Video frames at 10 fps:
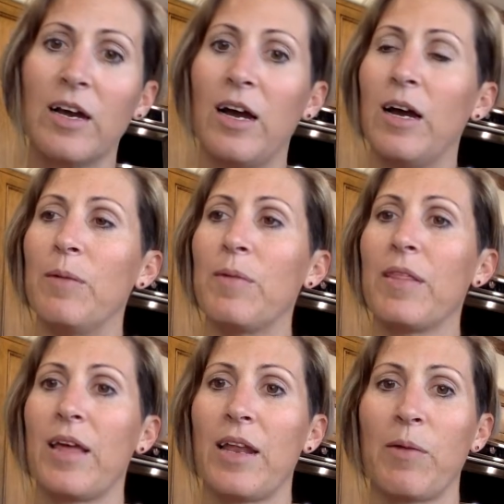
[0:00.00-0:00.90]

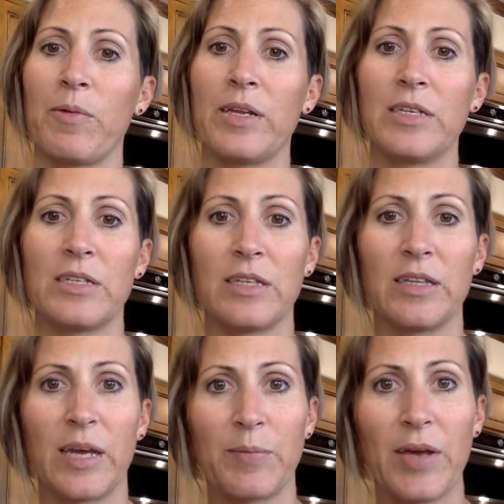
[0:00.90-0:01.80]
then I went to
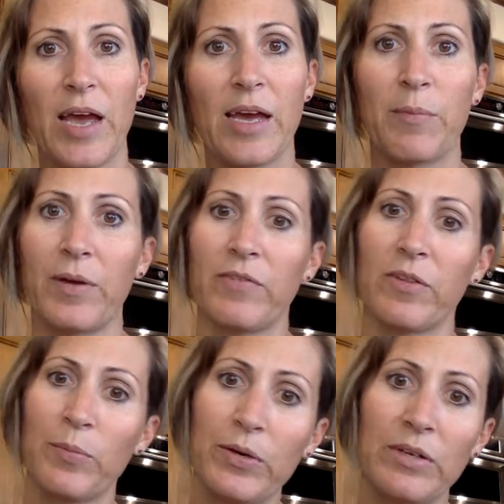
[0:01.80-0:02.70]
the NBA, I played for
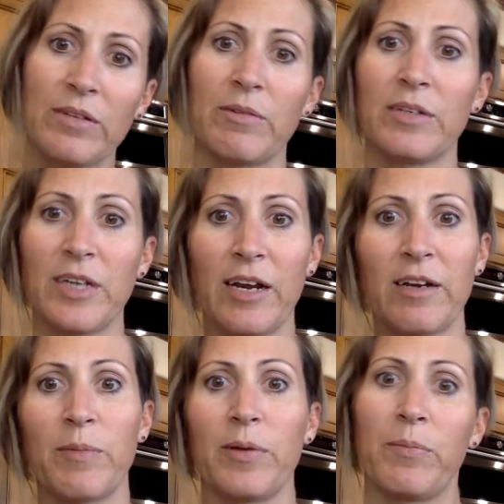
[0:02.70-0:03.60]
the Bulls, I
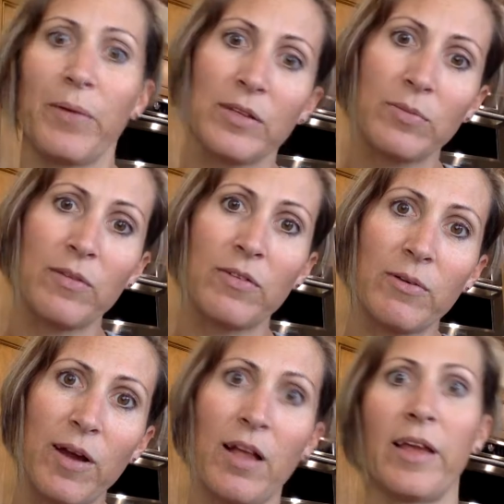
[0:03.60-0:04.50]
retired, I played baseball for
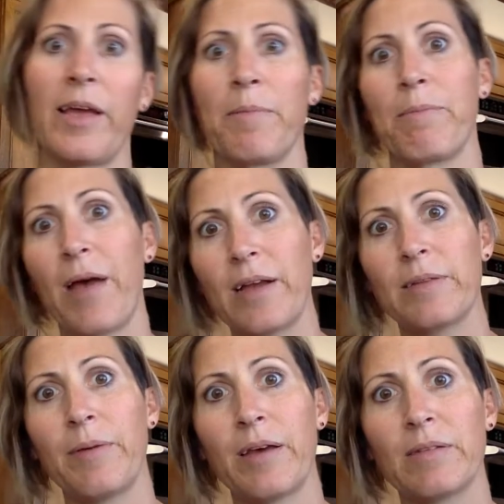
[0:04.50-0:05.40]
a while, I came back
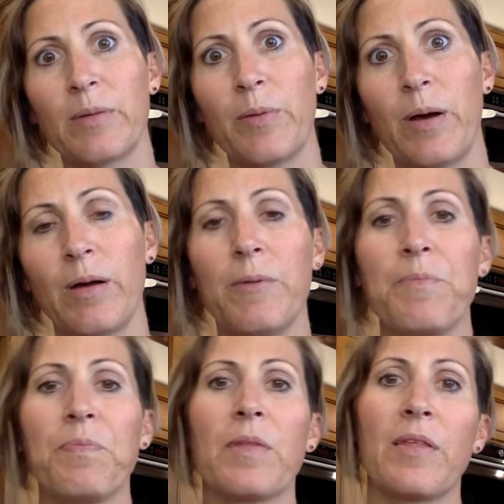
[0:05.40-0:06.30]
to basketball,
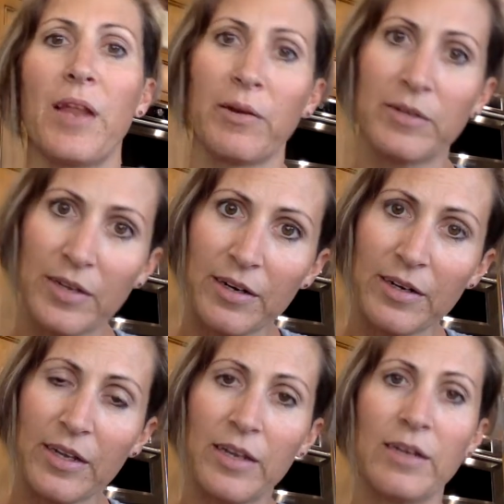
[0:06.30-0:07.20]
then I retired
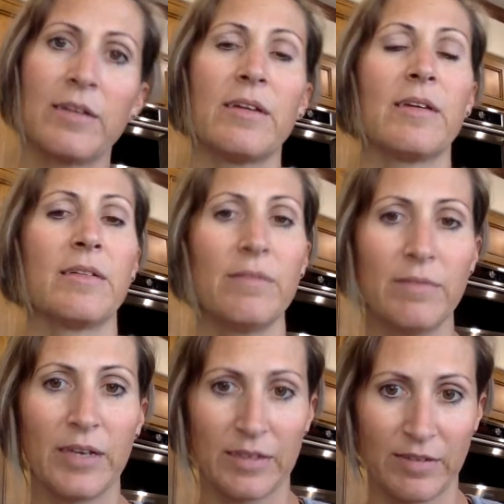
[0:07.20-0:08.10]
again,
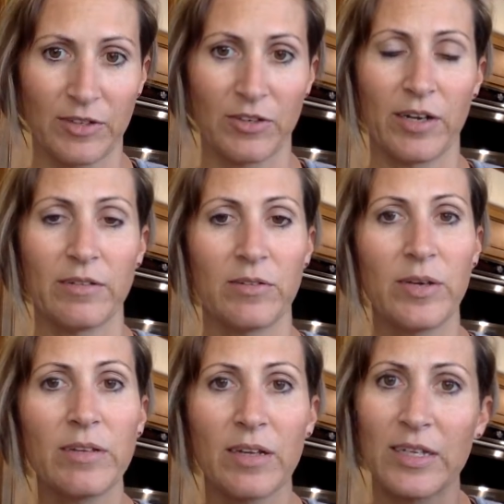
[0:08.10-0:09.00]
etc. So
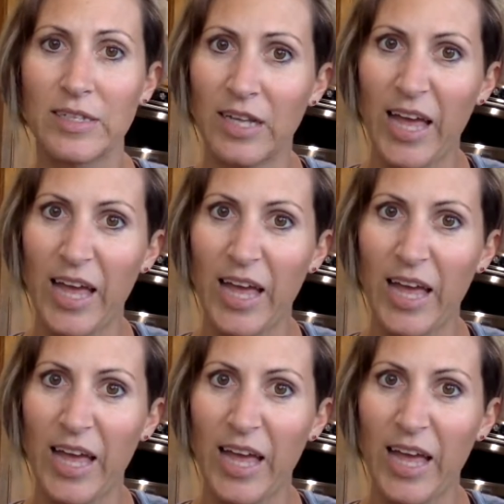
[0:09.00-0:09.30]
he's going to tell